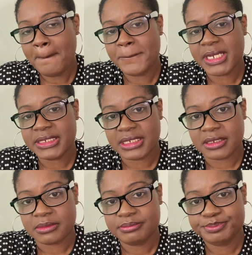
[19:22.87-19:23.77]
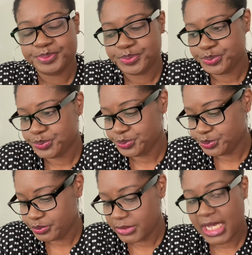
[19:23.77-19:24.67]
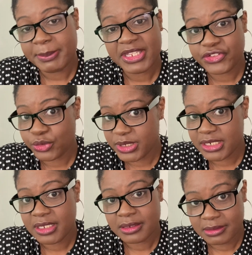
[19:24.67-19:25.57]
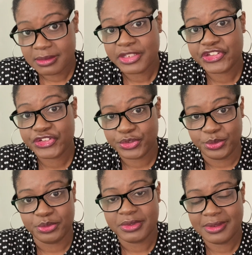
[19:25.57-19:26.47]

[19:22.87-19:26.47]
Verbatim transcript: But yeah, I'm entering soon.